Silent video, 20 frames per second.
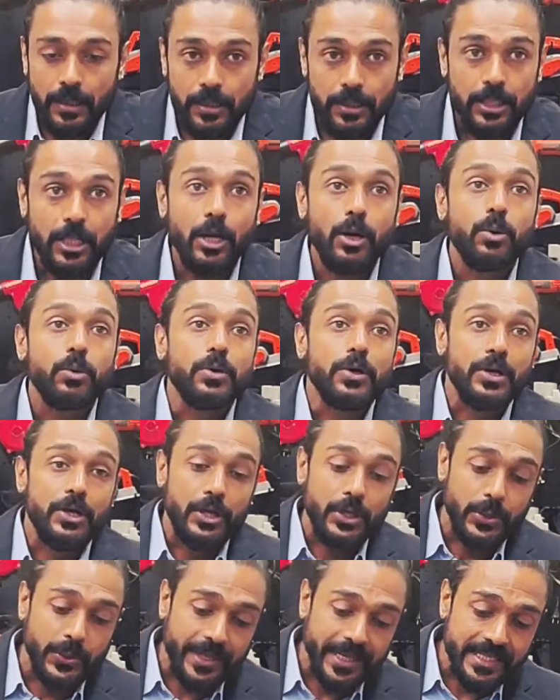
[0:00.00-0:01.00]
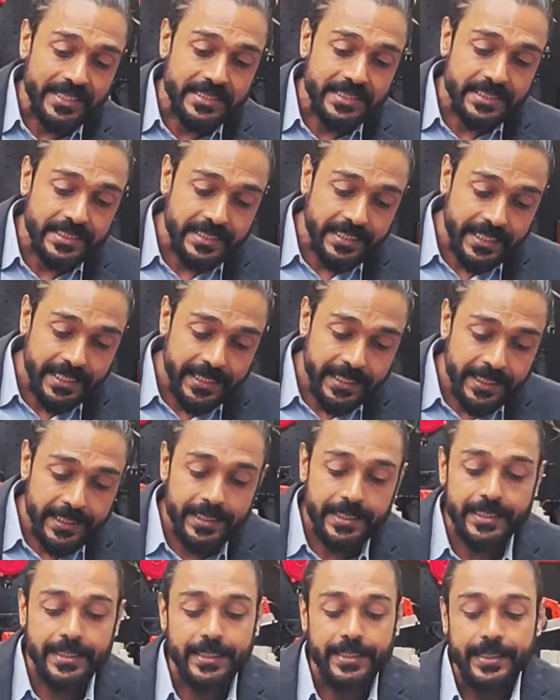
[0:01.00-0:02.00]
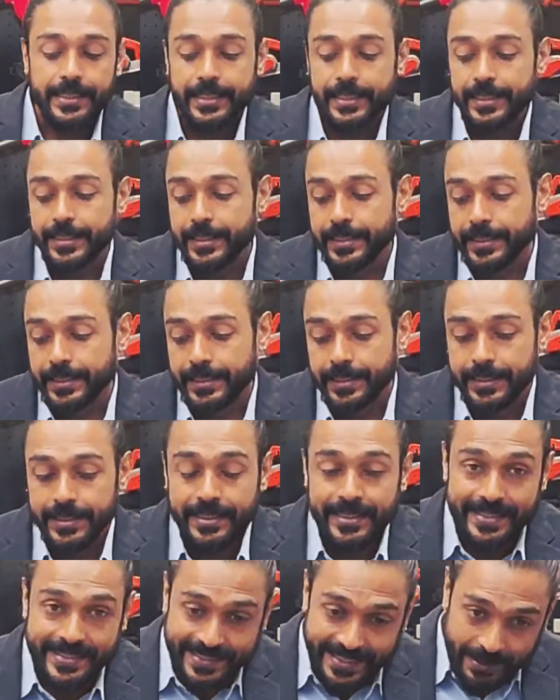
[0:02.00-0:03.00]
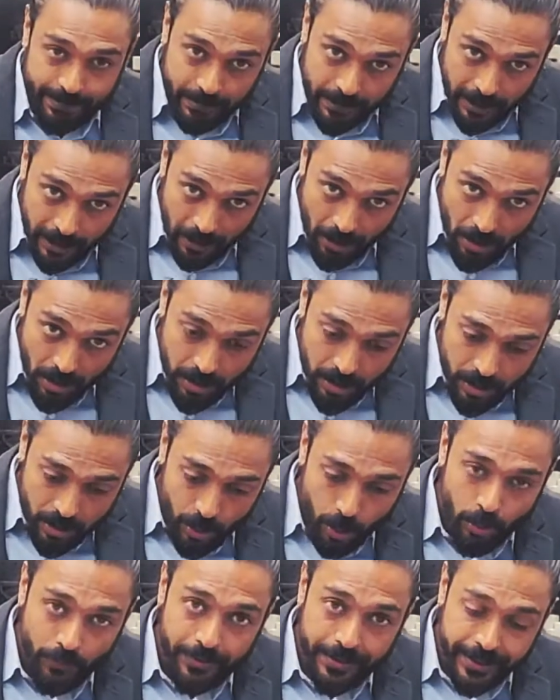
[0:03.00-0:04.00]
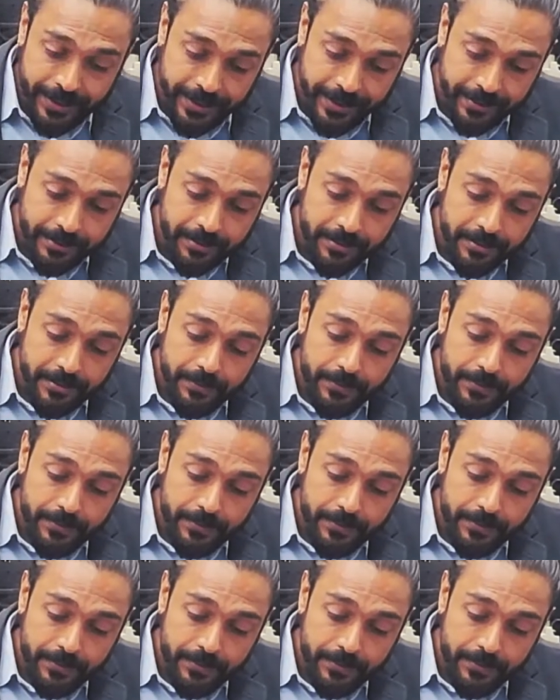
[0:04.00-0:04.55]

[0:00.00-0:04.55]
Now you can see the depth lock over here.